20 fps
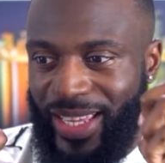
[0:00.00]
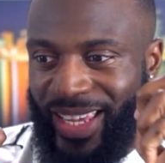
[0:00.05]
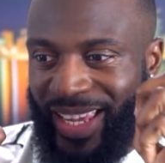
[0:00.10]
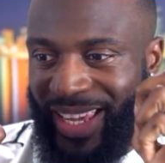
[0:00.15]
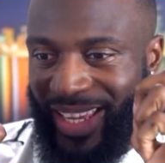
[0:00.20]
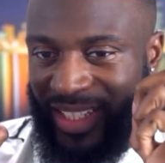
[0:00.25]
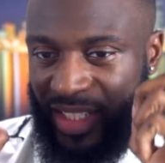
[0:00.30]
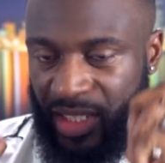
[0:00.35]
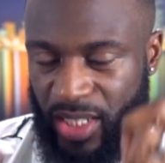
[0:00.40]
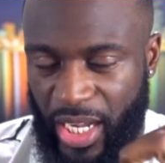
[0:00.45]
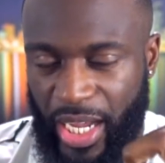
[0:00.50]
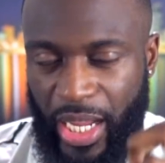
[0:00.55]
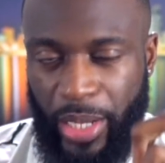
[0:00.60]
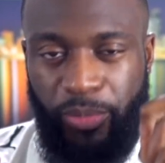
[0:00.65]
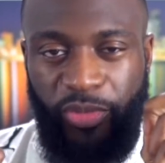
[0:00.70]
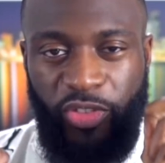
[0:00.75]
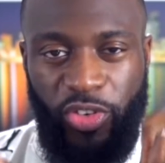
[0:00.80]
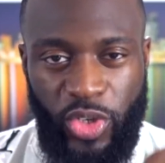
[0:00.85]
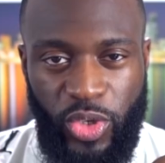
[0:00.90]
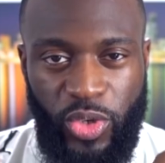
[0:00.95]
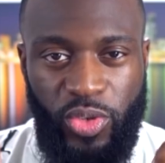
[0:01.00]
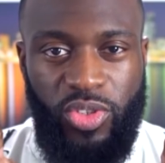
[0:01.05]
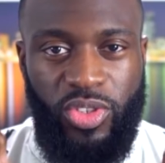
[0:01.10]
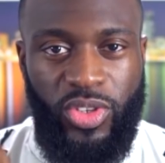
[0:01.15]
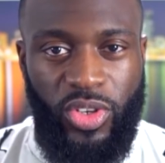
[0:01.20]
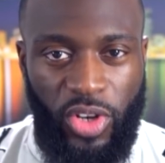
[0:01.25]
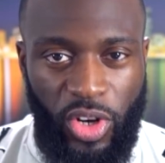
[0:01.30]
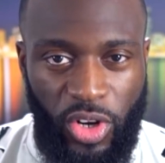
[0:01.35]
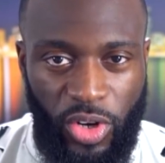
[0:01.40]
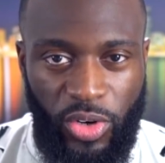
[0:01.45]
it is time for you
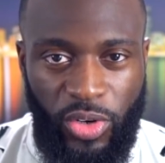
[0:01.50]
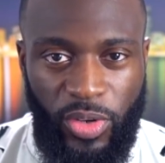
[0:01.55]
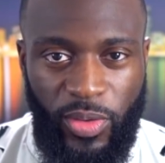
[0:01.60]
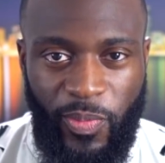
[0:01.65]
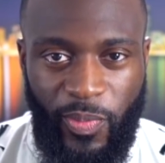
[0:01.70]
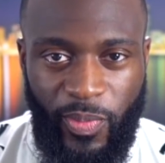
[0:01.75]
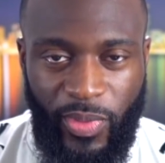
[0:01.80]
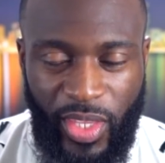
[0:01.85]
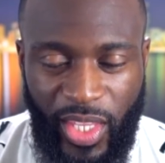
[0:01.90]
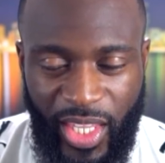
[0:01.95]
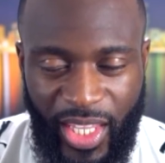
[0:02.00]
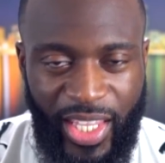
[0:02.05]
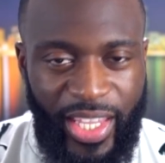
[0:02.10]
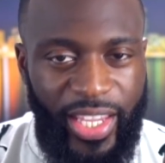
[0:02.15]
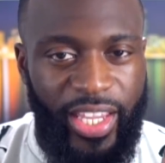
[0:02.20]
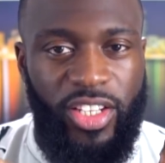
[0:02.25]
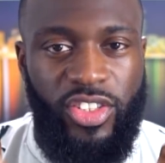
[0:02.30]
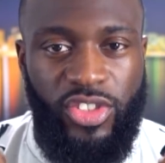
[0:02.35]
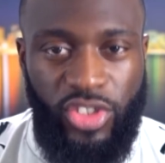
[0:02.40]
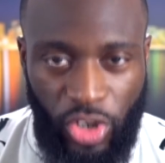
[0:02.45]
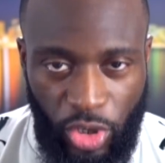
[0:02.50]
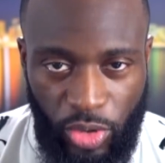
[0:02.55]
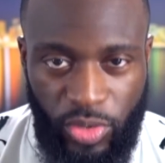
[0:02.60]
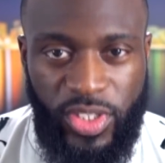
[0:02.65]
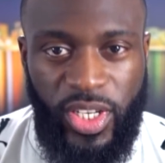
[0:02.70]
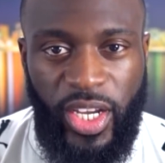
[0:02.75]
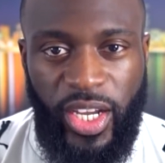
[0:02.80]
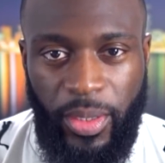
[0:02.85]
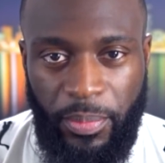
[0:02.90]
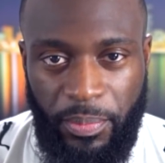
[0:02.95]
to go, it's go
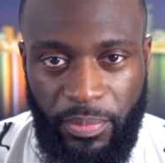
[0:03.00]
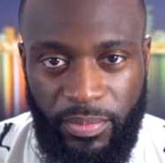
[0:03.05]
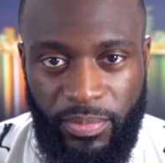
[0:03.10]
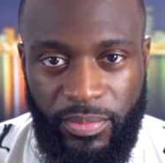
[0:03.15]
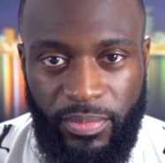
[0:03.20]
time.